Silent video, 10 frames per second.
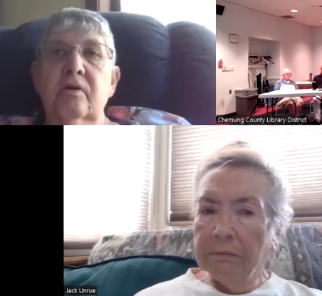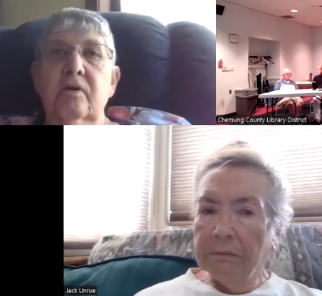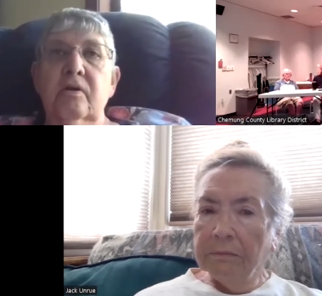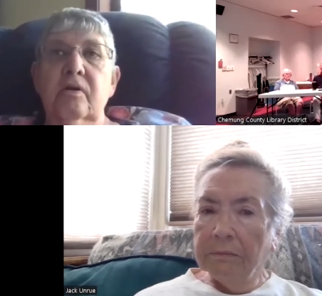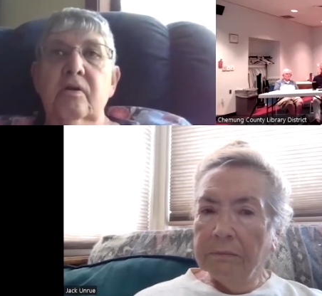
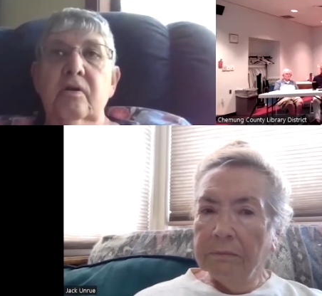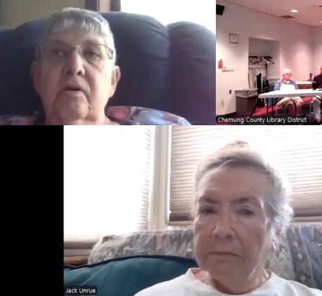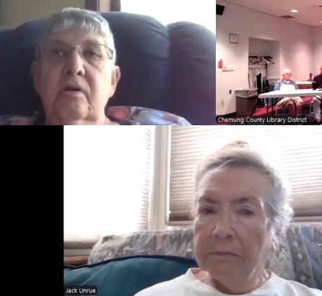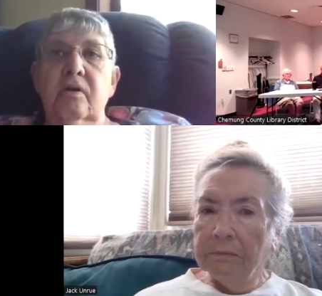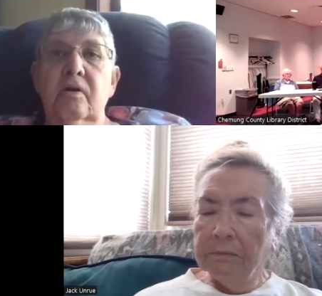
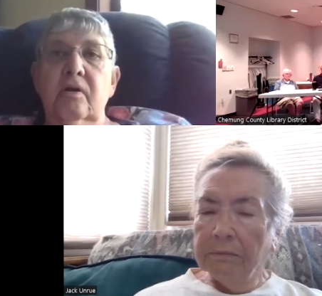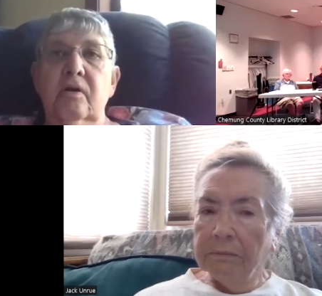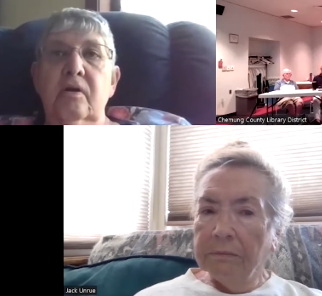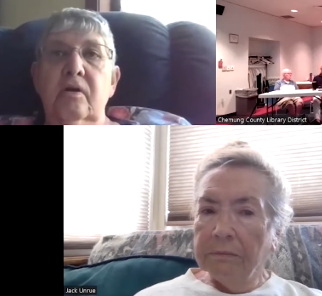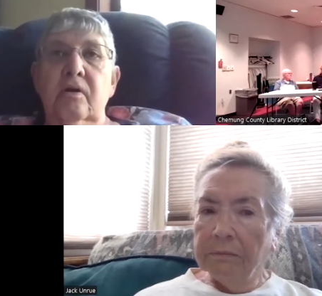
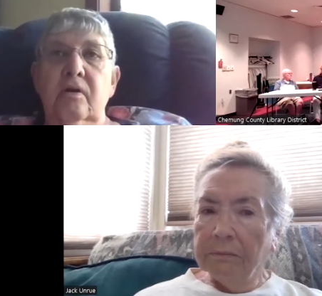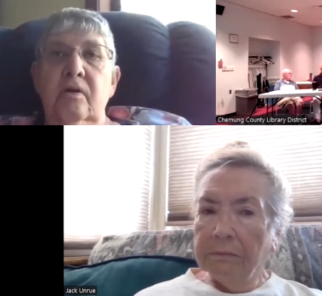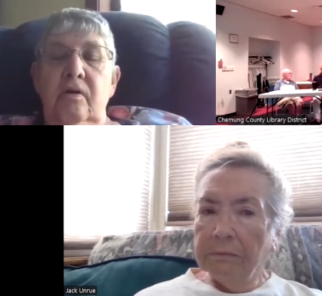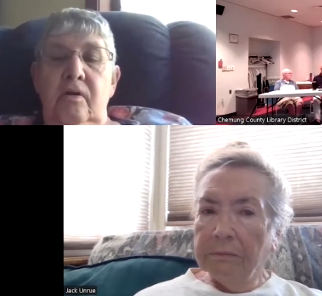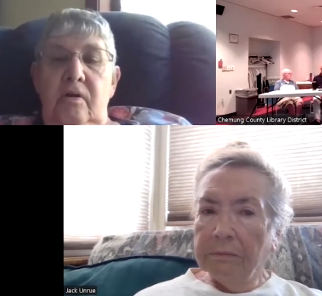
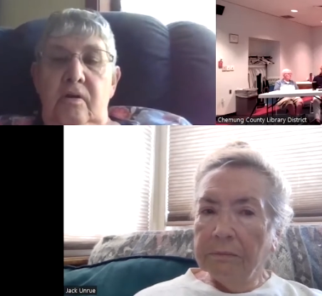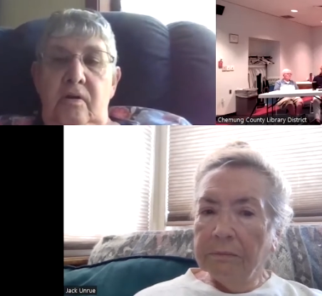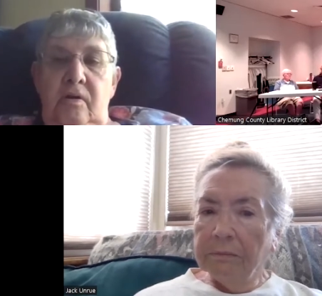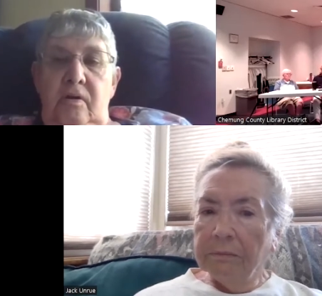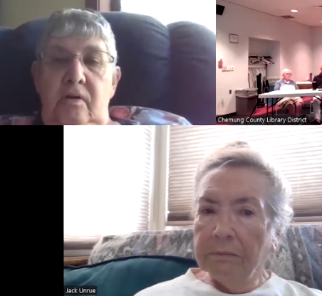
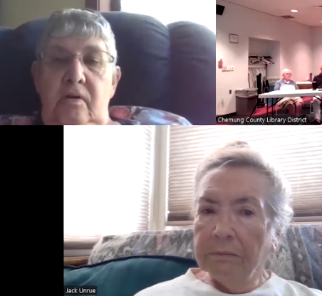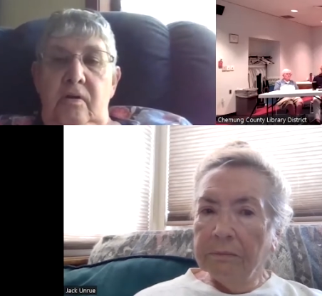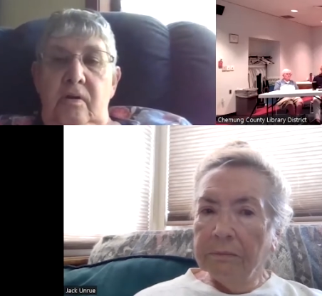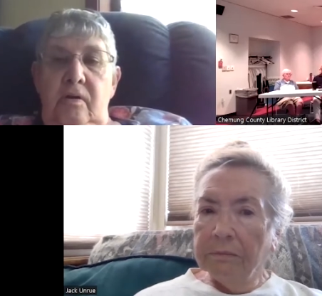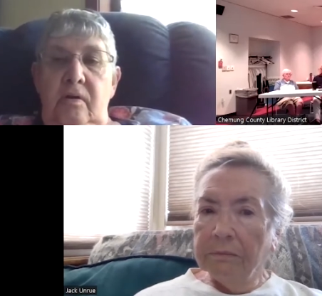
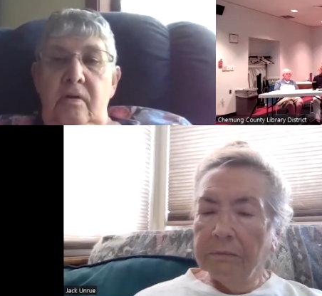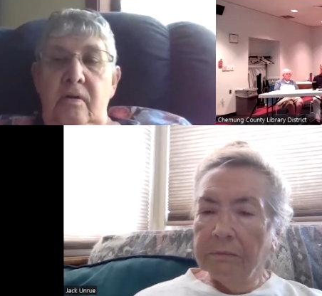[no speech]